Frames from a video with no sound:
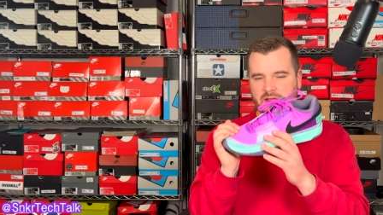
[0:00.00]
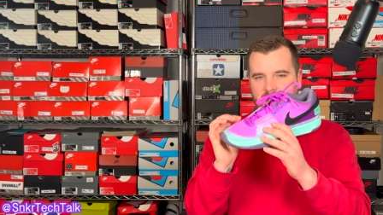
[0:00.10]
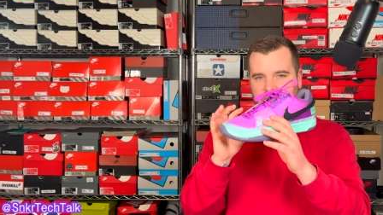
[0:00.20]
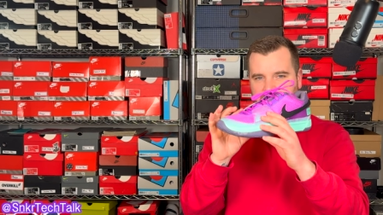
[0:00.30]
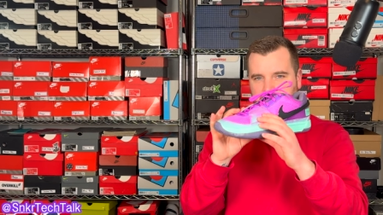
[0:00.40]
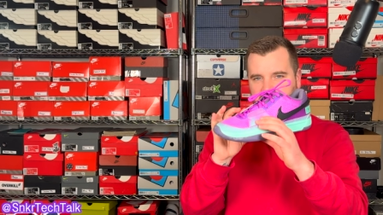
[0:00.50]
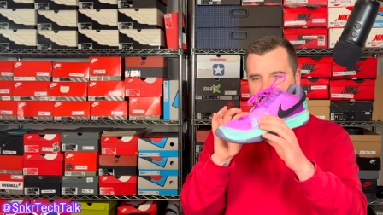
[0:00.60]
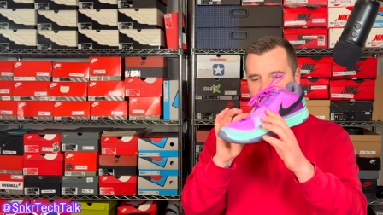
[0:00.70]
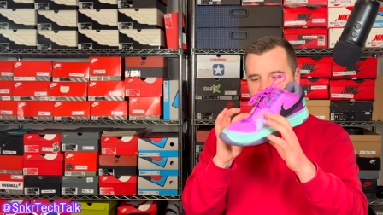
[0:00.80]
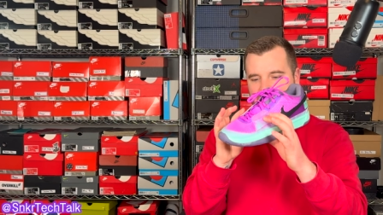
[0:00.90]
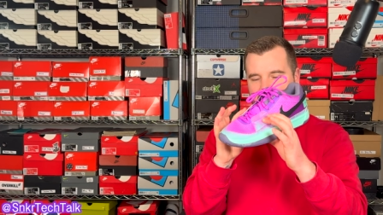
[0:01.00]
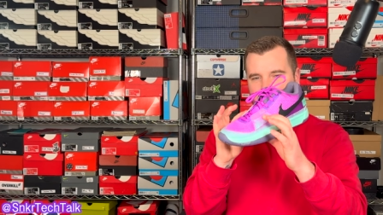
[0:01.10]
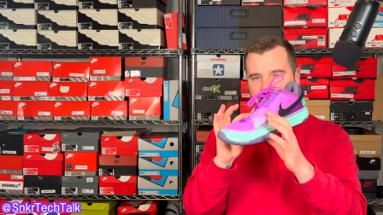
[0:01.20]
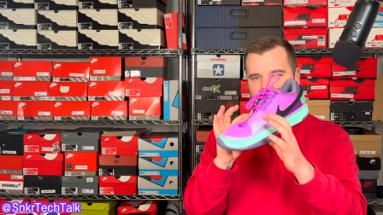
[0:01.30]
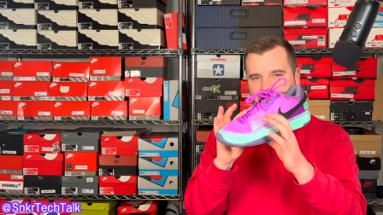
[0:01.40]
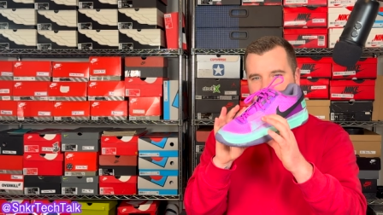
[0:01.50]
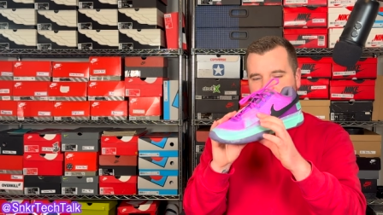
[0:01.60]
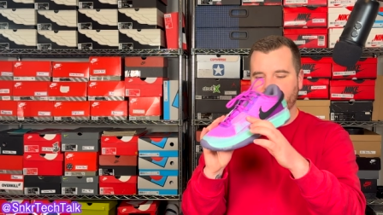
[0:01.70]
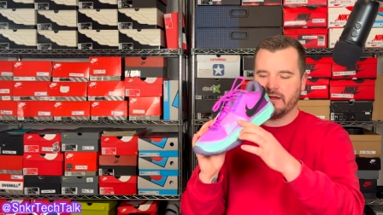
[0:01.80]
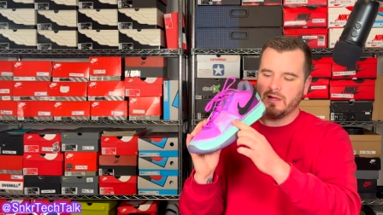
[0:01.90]
especially these straps on the
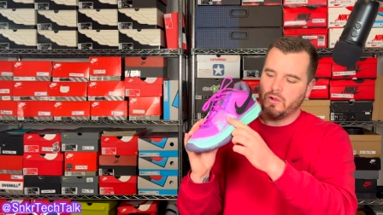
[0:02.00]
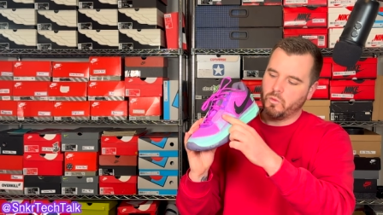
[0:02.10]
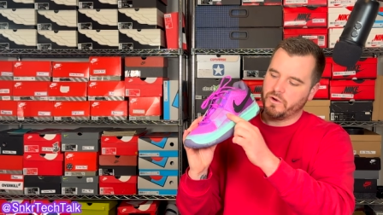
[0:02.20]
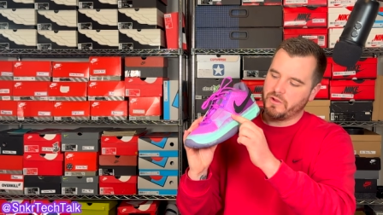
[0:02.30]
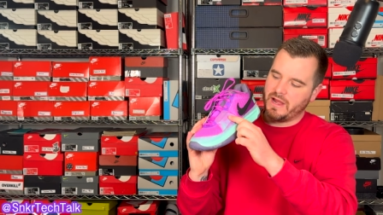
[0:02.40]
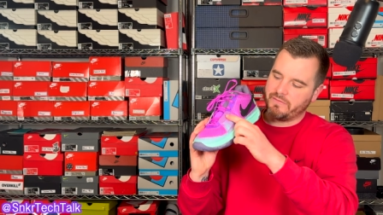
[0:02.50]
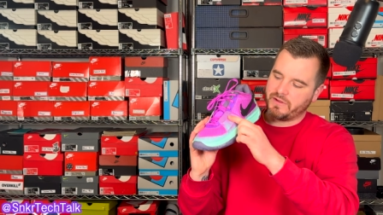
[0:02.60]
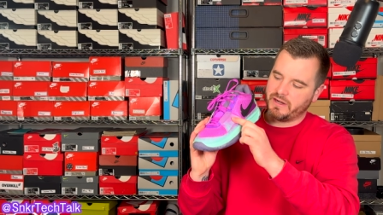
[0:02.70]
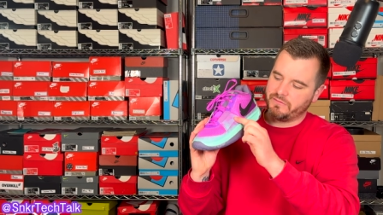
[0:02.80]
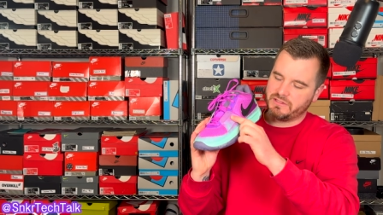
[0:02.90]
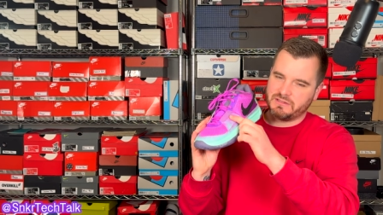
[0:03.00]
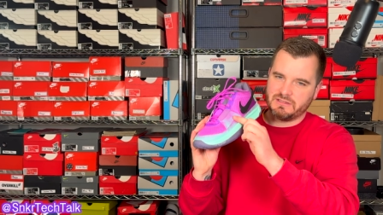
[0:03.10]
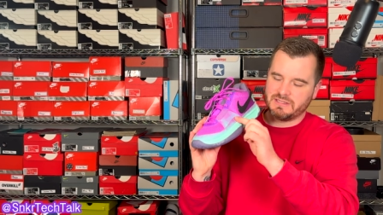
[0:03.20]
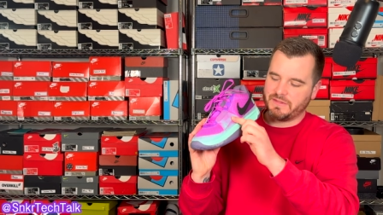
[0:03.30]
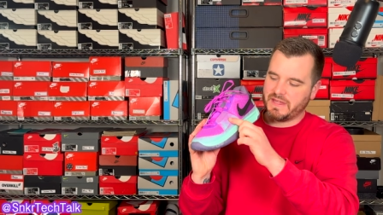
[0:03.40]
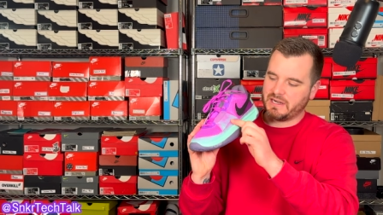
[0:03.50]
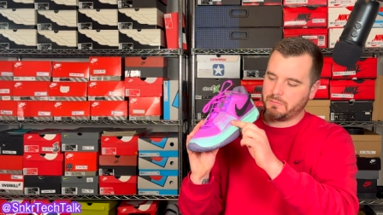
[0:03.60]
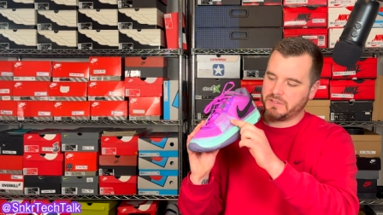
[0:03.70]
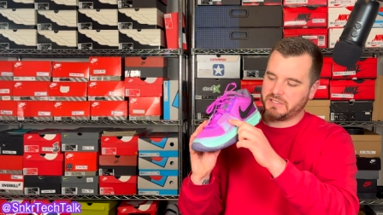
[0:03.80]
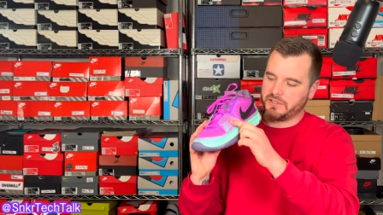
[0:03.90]
side where you have kind of this synthetic
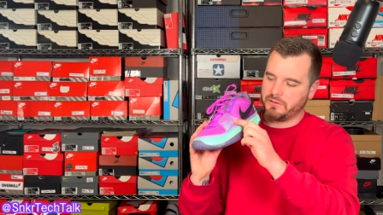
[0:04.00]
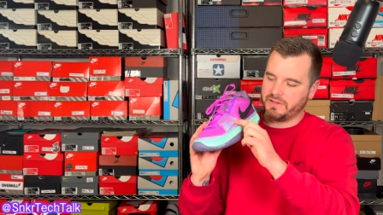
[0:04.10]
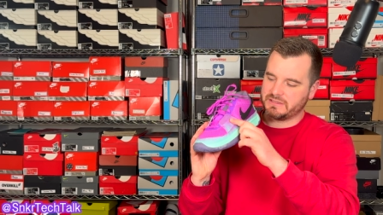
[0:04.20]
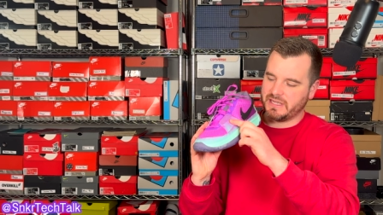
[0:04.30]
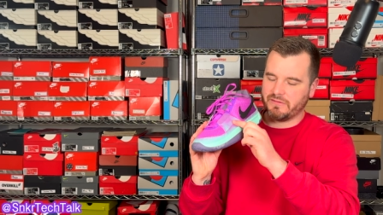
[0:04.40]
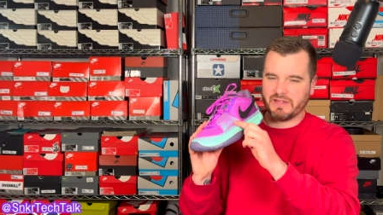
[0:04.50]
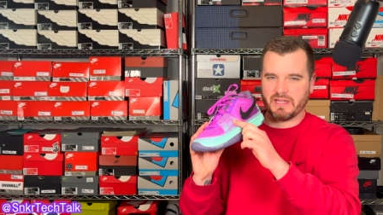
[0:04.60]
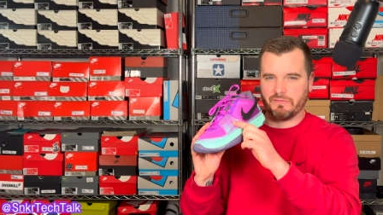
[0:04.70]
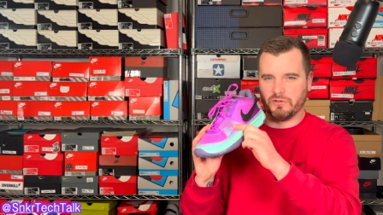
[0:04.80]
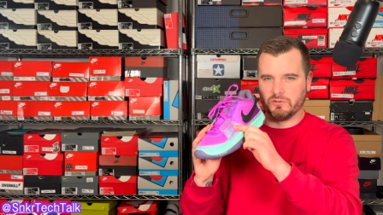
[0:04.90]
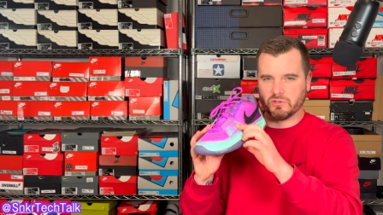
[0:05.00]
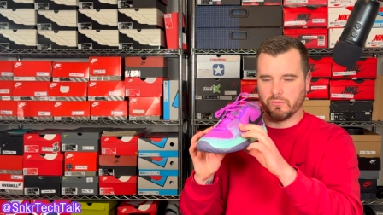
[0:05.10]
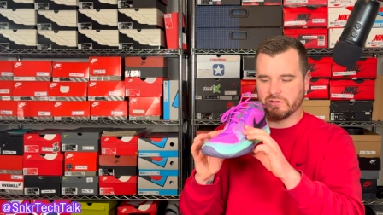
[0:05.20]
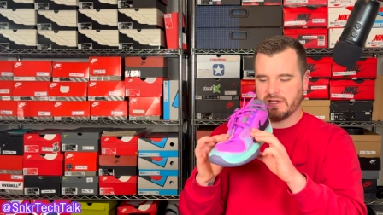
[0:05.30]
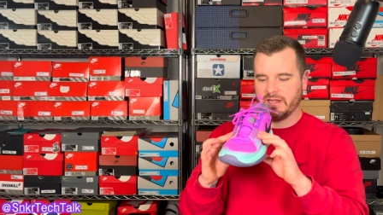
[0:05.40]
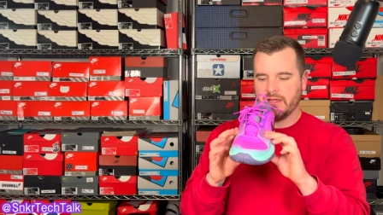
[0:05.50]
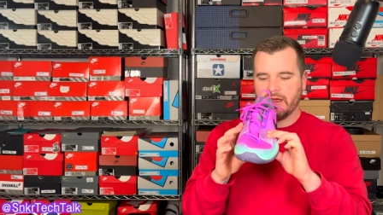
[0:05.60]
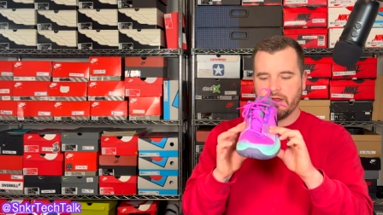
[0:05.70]
material that's kind of like a fuse overlay.